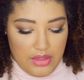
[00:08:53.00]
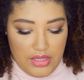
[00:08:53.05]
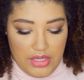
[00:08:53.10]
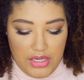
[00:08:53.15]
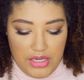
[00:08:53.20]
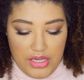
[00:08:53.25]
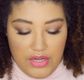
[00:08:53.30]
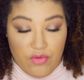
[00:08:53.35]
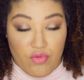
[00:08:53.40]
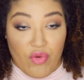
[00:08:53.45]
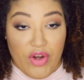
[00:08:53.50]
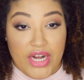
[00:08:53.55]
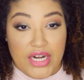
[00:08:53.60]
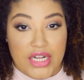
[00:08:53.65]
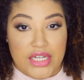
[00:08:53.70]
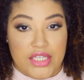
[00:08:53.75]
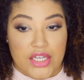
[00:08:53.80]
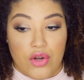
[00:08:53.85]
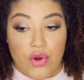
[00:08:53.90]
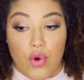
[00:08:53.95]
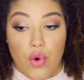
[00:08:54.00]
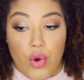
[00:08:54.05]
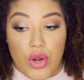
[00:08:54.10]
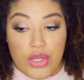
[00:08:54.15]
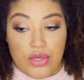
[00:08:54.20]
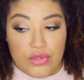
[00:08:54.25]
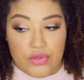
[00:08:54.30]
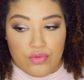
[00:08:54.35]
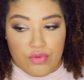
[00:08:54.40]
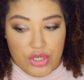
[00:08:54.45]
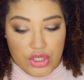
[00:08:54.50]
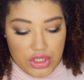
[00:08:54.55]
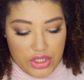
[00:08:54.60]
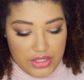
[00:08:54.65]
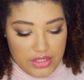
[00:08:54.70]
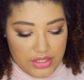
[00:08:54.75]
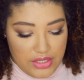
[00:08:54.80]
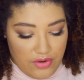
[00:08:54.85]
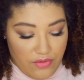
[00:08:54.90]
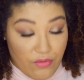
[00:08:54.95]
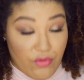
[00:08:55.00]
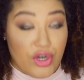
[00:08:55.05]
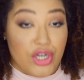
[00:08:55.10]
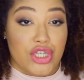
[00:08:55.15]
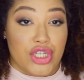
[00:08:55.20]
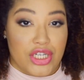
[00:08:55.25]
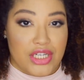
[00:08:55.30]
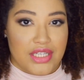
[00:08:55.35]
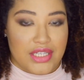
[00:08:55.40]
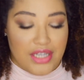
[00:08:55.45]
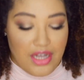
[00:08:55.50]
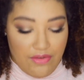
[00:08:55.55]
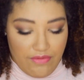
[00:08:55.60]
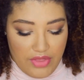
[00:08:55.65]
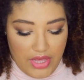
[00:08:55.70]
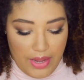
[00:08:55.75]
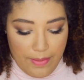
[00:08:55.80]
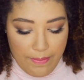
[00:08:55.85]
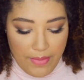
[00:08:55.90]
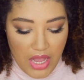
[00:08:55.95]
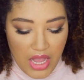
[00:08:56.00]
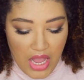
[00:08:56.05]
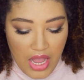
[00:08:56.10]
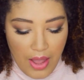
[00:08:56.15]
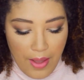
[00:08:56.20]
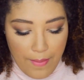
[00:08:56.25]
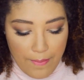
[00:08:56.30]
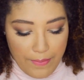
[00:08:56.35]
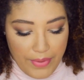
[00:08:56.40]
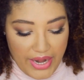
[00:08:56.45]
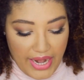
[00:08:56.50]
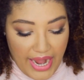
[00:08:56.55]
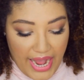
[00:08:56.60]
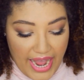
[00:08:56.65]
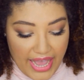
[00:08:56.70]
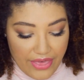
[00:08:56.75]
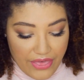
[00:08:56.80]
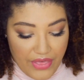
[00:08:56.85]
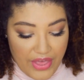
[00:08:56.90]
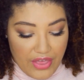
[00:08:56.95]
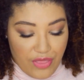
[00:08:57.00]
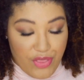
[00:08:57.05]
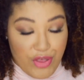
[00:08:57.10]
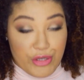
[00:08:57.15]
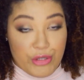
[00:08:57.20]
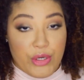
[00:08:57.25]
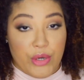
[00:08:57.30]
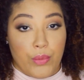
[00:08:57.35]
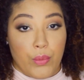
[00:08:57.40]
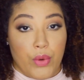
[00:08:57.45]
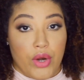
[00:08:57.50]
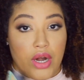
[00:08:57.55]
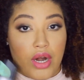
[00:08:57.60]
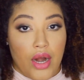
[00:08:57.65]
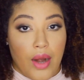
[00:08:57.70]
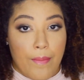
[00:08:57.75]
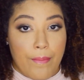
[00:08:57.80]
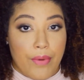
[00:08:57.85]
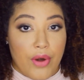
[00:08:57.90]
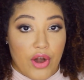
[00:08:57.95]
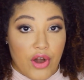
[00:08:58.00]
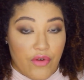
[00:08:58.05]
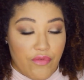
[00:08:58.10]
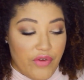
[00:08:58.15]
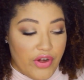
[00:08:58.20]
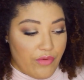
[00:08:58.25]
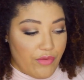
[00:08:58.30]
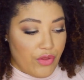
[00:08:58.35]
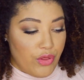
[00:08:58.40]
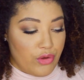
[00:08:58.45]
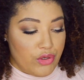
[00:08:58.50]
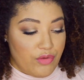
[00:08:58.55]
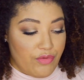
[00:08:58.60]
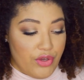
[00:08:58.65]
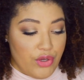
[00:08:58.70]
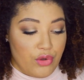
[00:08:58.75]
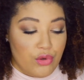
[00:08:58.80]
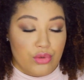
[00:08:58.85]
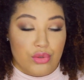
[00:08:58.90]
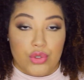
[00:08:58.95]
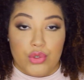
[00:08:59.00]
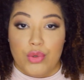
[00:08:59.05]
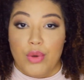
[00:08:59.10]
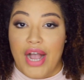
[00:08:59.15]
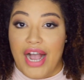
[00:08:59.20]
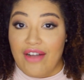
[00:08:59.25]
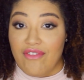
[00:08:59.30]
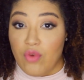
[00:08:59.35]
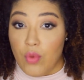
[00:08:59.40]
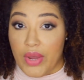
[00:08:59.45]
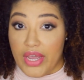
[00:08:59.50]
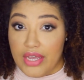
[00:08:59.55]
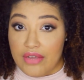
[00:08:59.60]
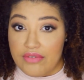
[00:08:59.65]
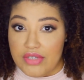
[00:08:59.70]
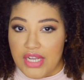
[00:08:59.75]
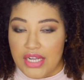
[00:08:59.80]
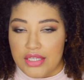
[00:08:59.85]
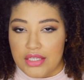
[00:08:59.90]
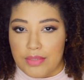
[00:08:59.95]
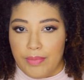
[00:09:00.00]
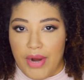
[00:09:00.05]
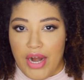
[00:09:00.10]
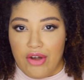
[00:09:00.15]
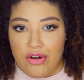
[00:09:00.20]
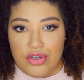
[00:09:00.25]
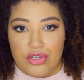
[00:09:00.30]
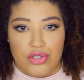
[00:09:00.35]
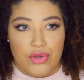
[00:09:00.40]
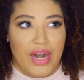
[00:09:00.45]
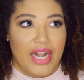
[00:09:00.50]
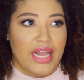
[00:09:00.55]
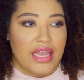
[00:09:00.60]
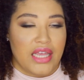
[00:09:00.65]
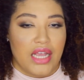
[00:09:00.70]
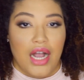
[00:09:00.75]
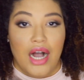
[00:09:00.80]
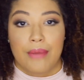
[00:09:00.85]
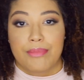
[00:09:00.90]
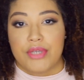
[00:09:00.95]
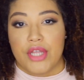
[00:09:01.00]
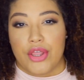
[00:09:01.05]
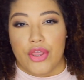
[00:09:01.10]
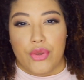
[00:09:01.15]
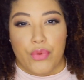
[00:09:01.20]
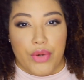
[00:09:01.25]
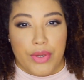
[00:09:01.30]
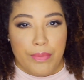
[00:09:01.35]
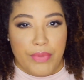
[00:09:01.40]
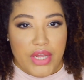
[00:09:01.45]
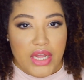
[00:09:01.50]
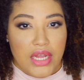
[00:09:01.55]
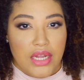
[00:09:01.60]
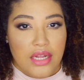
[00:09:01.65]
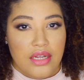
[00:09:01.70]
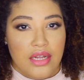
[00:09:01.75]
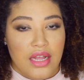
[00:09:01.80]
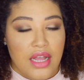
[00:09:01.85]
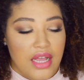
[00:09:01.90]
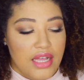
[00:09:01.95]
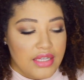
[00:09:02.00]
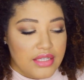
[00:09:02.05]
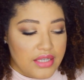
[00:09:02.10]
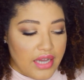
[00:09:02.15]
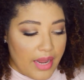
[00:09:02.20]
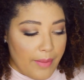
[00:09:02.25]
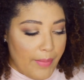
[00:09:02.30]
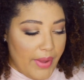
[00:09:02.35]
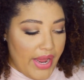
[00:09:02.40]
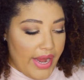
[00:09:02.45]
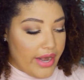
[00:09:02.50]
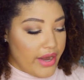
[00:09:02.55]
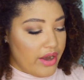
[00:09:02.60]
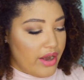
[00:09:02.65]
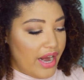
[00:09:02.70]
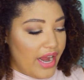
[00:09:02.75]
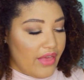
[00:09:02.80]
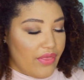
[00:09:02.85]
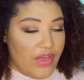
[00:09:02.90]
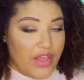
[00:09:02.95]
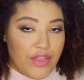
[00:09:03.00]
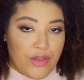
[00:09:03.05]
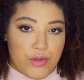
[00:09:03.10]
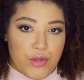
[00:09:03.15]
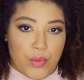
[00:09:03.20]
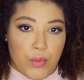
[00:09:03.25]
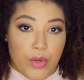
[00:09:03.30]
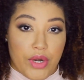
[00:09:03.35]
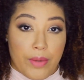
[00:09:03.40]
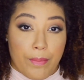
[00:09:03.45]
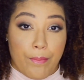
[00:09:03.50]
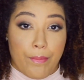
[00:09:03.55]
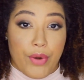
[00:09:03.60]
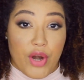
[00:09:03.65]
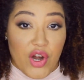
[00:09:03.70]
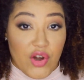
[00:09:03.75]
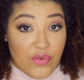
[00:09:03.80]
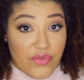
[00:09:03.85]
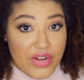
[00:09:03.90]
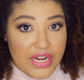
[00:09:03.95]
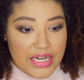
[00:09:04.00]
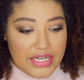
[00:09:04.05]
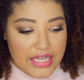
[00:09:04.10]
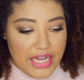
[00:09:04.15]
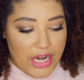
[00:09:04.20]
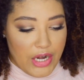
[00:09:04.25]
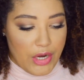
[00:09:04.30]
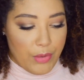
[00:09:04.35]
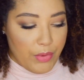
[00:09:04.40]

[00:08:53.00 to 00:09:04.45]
the ringlets and coils versions versions of them. But I think this would work perfect for those of you who do have waves and spirals. So anything up to 3B type hair, I think this would work perfect and